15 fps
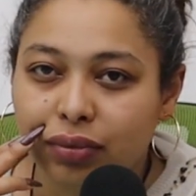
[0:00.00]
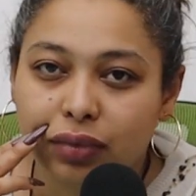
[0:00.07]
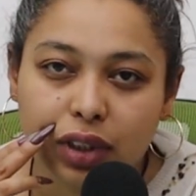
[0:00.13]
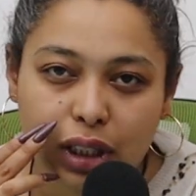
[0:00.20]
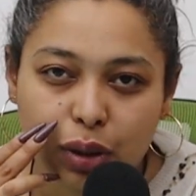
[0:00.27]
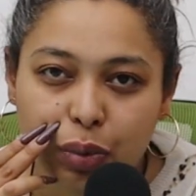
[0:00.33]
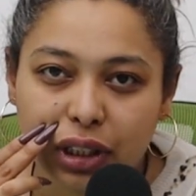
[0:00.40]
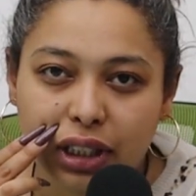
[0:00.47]

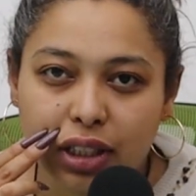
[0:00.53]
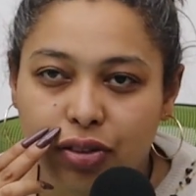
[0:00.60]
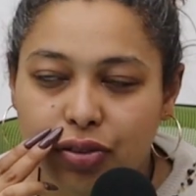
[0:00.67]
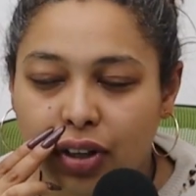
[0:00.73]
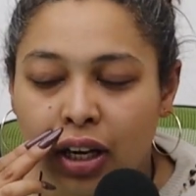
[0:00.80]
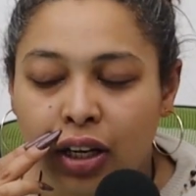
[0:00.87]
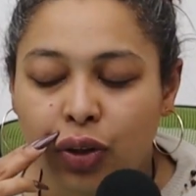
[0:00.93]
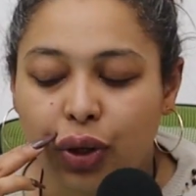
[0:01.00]
disbelief
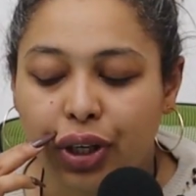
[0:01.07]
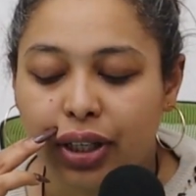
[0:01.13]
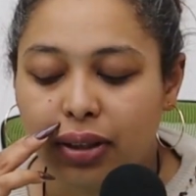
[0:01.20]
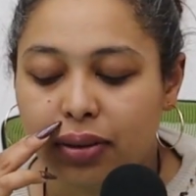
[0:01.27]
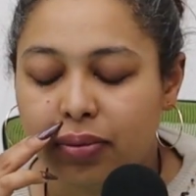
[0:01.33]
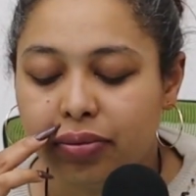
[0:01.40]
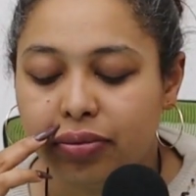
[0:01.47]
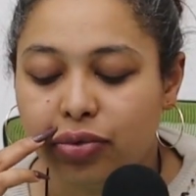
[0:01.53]
and you are
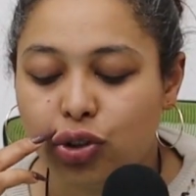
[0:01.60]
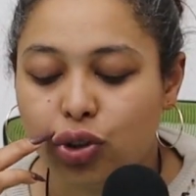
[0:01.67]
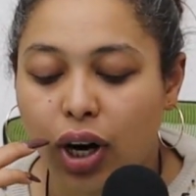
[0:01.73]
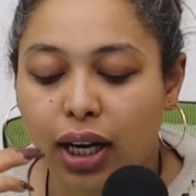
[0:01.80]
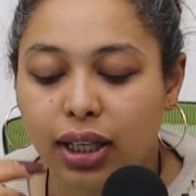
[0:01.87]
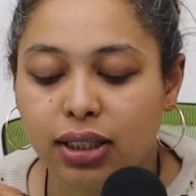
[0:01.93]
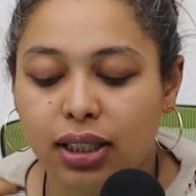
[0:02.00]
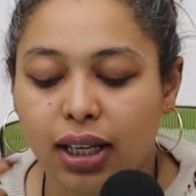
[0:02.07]

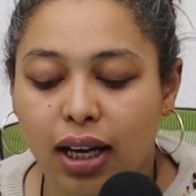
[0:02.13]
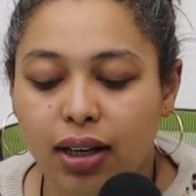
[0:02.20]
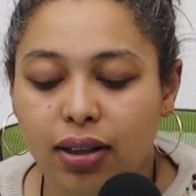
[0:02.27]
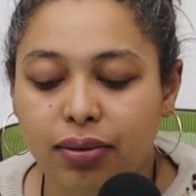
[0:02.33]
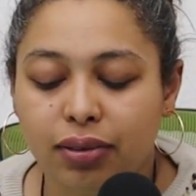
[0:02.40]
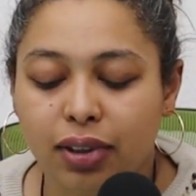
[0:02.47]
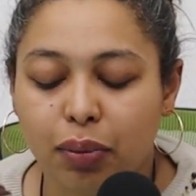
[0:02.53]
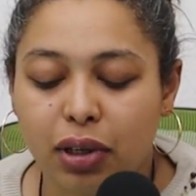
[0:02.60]
trying to get
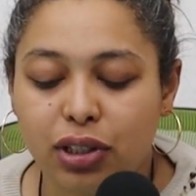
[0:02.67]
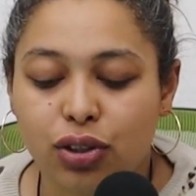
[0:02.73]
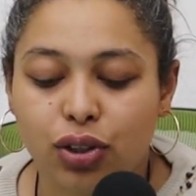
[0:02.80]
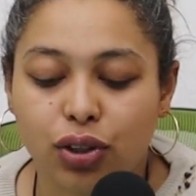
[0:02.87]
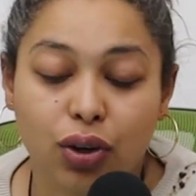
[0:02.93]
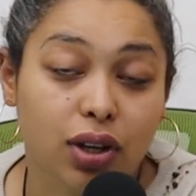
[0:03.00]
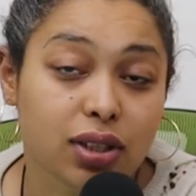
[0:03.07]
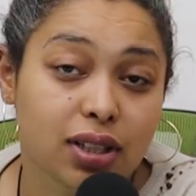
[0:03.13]
the message
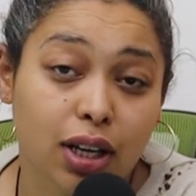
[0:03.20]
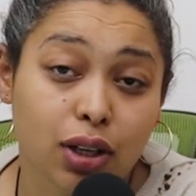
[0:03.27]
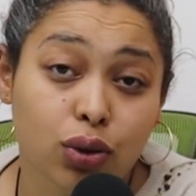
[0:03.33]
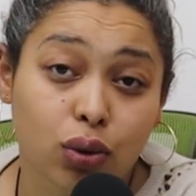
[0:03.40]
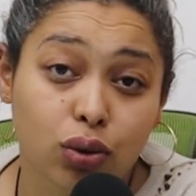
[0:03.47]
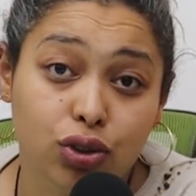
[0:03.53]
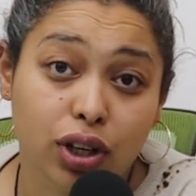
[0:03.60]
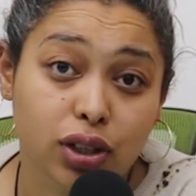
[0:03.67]
across that you
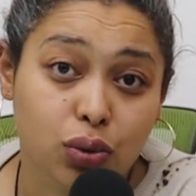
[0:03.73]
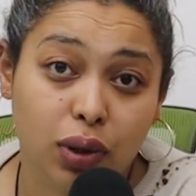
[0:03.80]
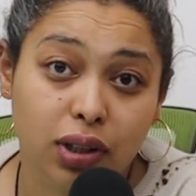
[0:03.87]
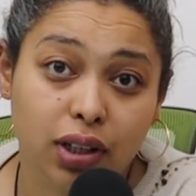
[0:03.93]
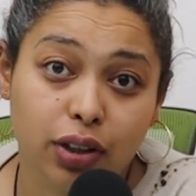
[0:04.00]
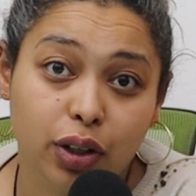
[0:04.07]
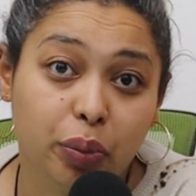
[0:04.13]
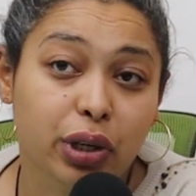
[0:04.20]
don't trust what
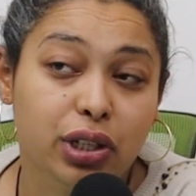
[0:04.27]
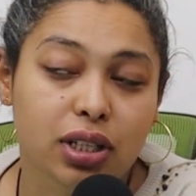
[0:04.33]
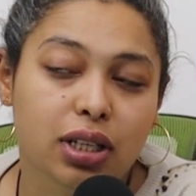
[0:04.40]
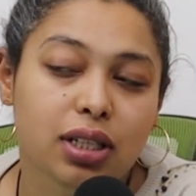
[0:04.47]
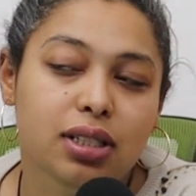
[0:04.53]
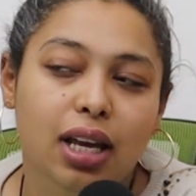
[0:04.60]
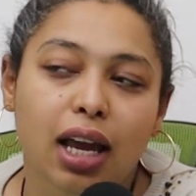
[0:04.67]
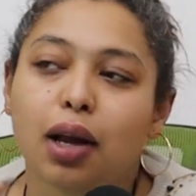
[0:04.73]
the other person
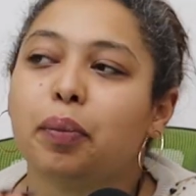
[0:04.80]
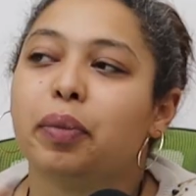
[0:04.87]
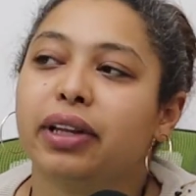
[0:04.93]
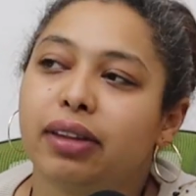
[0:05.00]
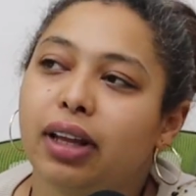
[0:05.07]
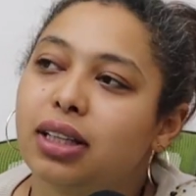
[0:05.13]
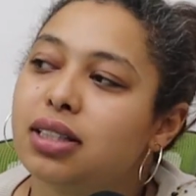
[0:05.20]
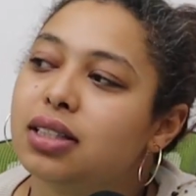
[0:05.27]
is saying.
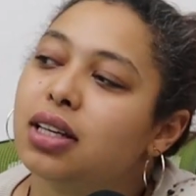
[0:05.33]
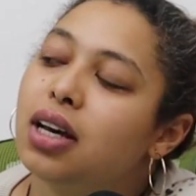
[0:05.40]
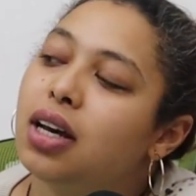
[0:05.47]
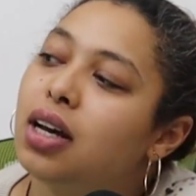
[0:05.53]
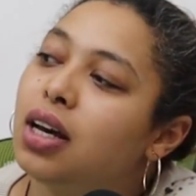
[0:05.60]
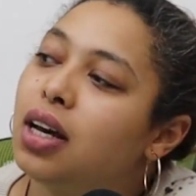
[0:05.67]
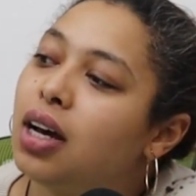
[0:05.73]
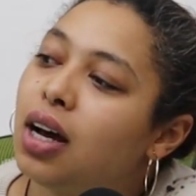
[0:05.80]
But that's
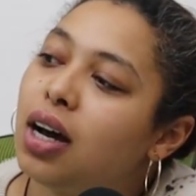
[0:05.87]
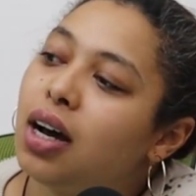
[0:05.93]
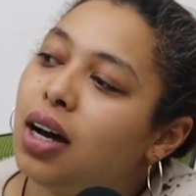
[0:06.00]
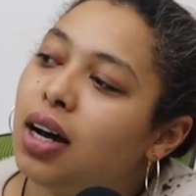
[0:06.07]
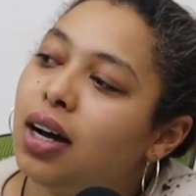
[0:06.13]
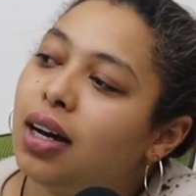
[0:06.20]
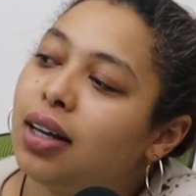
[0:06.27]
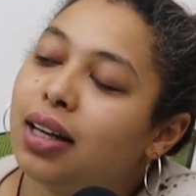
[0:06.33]

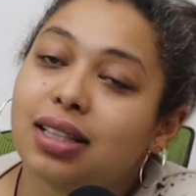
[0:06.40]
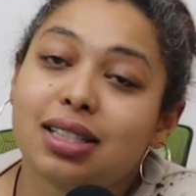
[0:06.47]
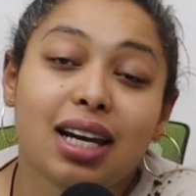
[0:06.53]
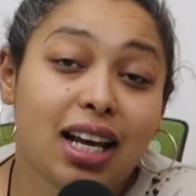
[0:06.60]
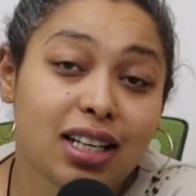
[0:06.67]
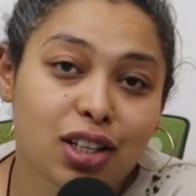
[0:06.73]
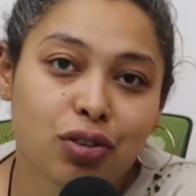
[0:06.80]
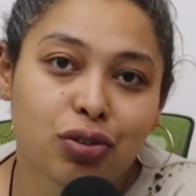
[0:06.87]
a
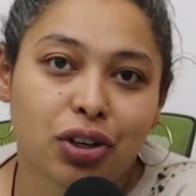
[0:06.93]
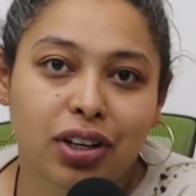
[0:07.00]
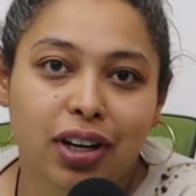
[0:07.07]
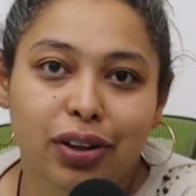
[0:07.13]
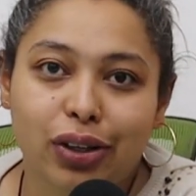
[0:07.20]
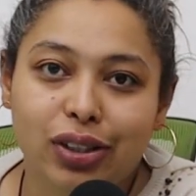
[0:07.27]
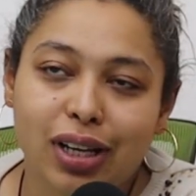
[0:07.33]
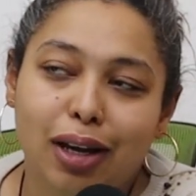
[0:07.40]
lesson for
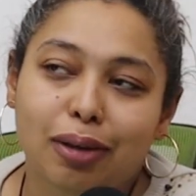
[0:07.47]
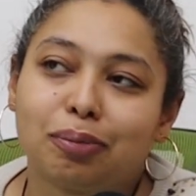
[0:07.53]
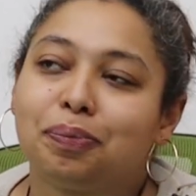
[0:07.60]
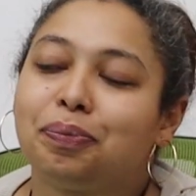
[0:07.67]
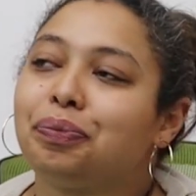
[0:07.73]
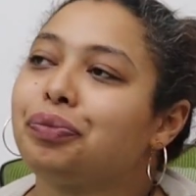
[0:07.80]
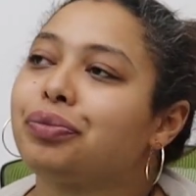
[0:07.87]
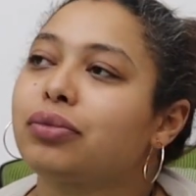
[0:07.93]
another day.
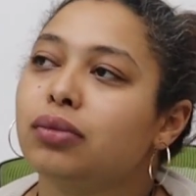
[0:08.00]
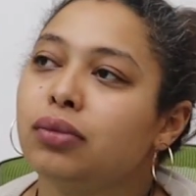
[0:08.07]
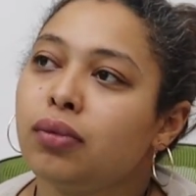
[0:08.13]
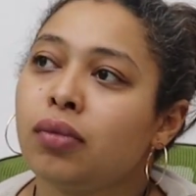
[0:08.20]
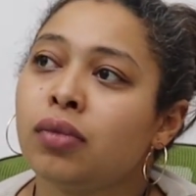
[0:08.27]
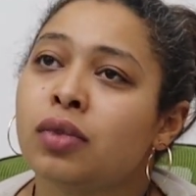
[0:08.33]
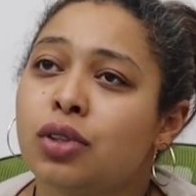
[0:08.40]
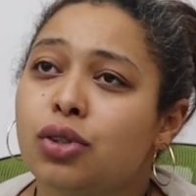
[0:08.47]

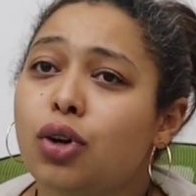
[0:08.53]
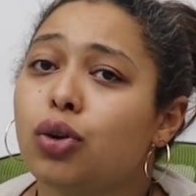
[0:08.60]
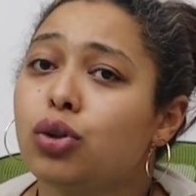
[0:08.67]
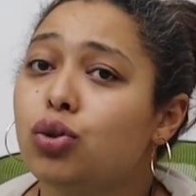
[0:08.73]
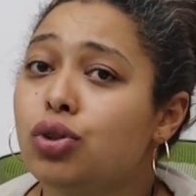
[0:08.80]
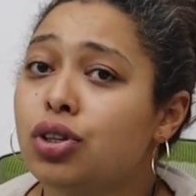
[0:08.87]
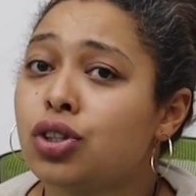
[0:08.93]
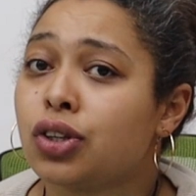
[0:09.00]
So
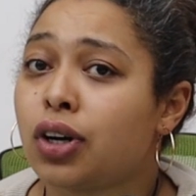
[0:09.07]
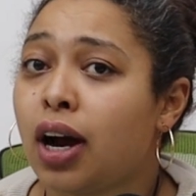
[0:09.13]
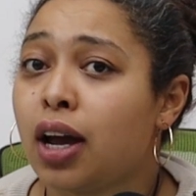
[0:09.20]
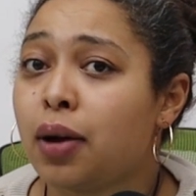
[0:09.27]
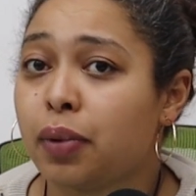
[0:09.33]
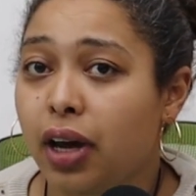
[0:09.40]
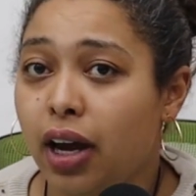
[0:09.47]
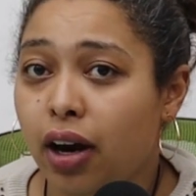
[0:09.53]
you
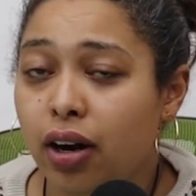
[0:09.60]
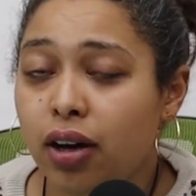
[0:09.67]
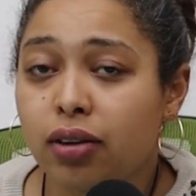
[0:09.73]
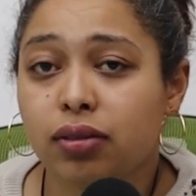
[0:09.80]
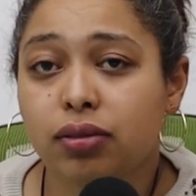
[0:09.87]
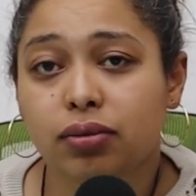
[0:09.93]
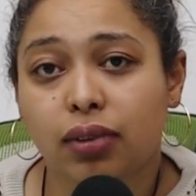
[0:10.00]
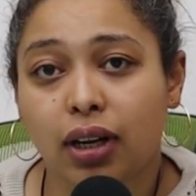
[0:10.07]
describe
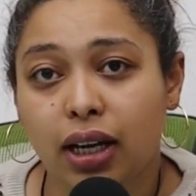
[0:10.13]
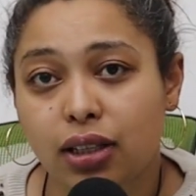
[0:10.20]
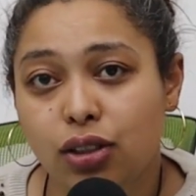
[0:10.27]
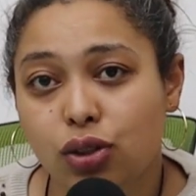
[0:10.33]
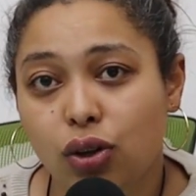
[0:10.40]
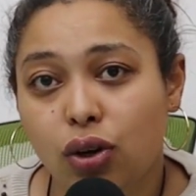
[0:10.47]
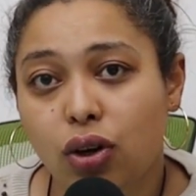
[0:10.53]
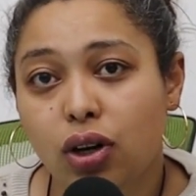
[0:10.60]
hair as
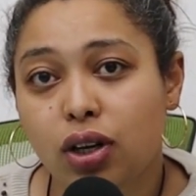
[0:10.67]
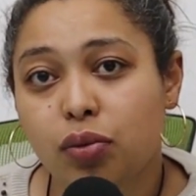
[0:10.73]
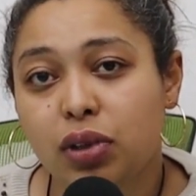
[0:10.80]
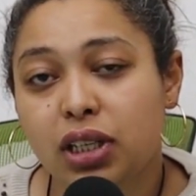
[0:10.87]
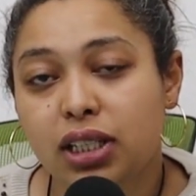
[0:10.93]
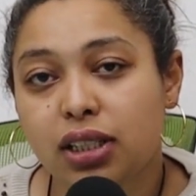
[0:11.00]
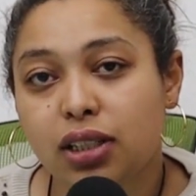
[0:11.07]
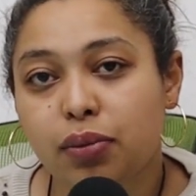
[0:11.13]
long,
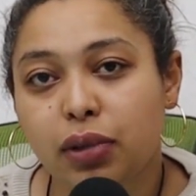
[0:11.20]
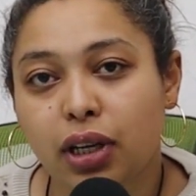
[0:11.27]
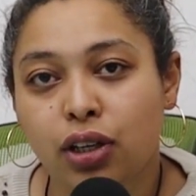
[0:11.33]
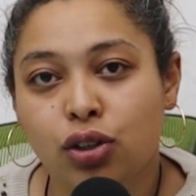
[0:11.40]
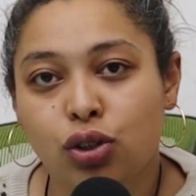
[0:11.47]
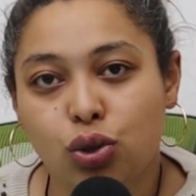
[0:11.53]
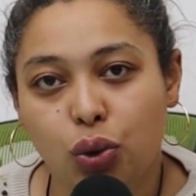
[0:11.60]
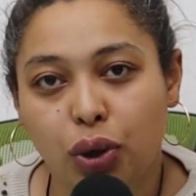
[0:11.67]
medium,
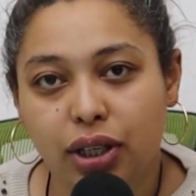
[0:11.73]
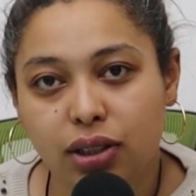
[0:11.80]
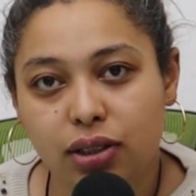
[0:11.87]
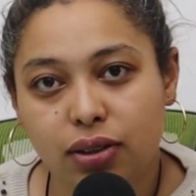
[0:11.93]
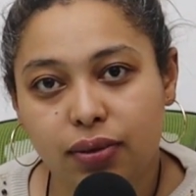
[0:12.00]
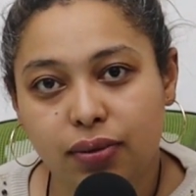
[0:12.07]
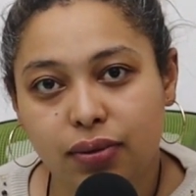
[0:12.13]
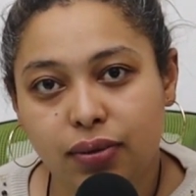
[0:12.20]
and short.